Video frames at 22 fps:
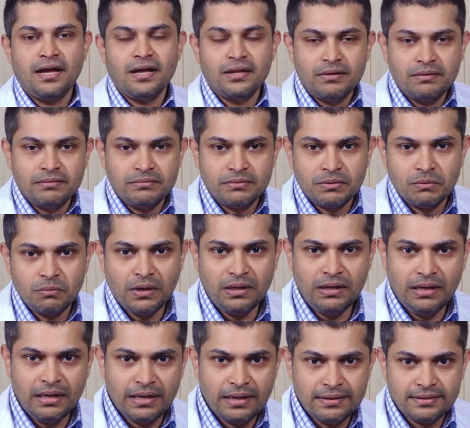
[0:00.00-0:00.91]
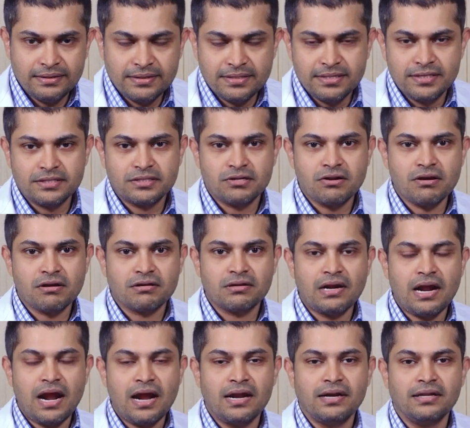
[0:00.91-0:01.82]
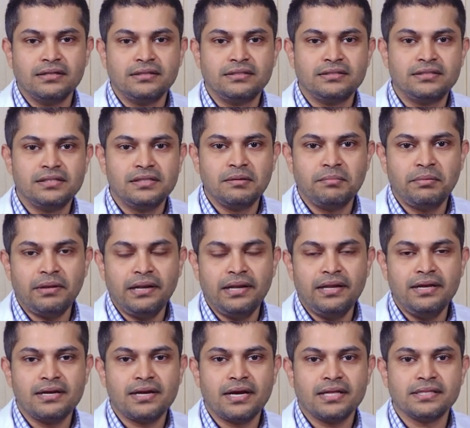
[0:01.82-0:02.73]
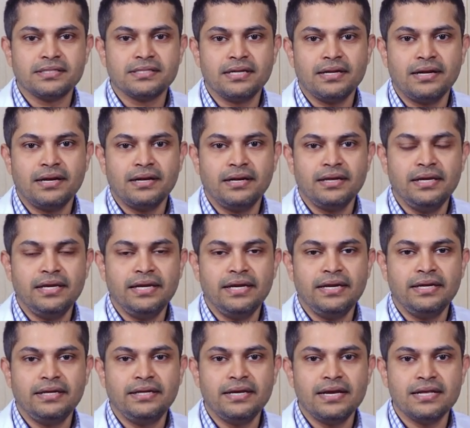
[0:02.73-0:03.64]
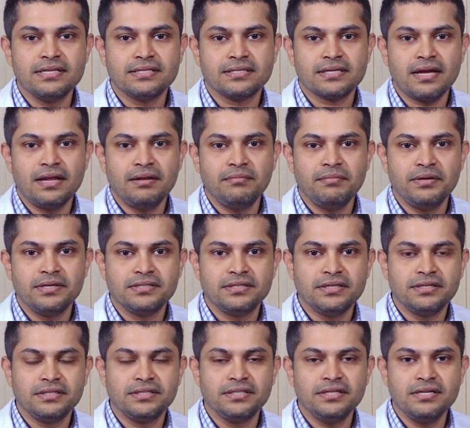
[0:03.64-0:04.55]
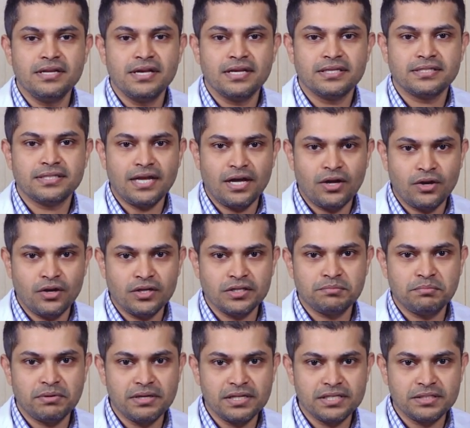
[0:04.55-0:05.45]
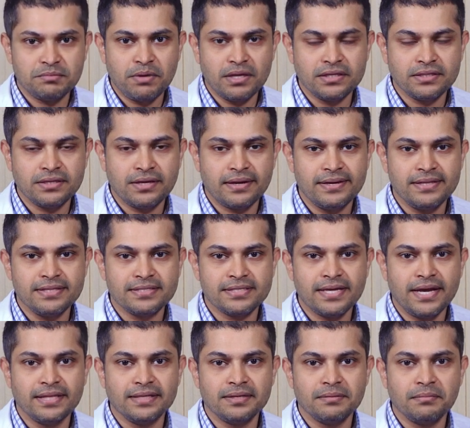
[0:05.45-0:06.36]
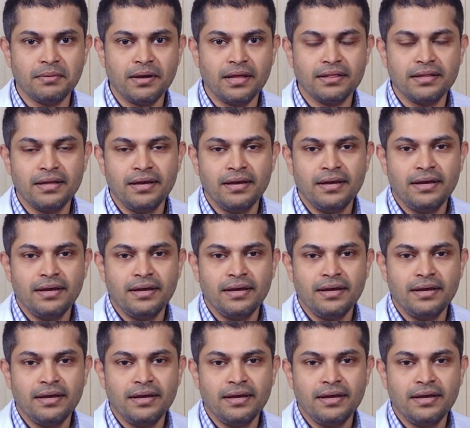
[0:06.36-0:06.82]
Hello everyone, this is Dr. Anand Chintapalli, consultant ENT and skull based surgeon, Star Hospitals, Banjara Hills, Hyderabad.